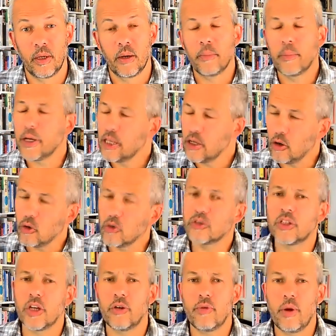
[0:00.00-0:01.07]
But he
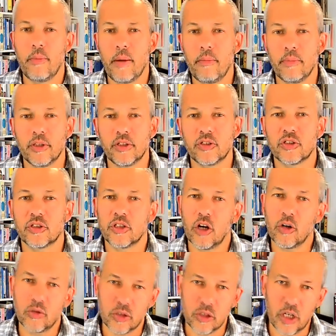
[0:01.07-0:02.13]
also remembers
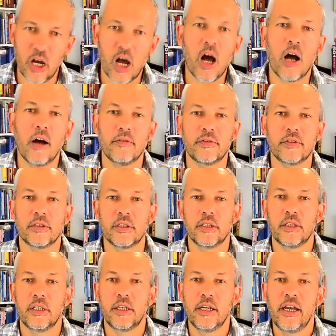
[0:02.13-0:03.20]
golden calves
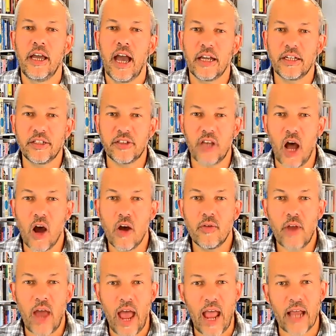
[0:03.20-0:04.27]
and his own
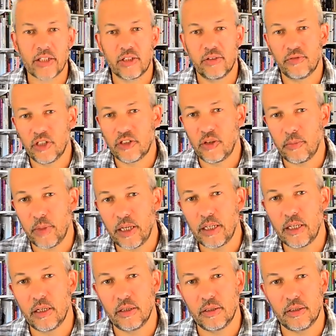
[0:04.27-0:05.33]
acts of
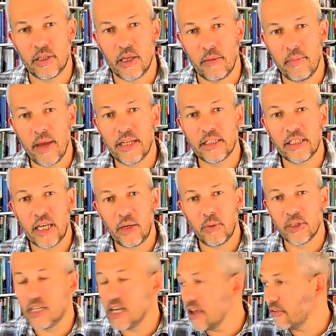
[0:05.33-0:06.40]
disobedience that meant he
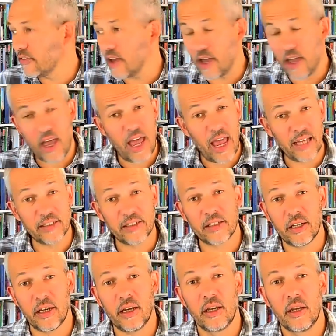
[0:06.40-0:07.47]
would never
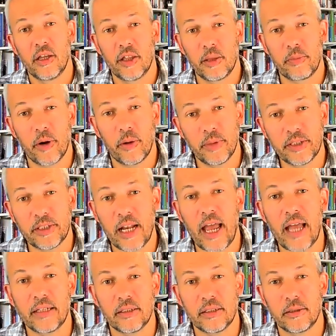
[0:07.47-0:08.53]
enter the promised
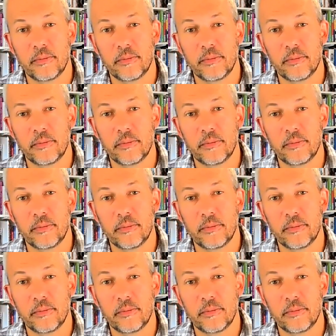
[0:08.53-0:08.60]
land.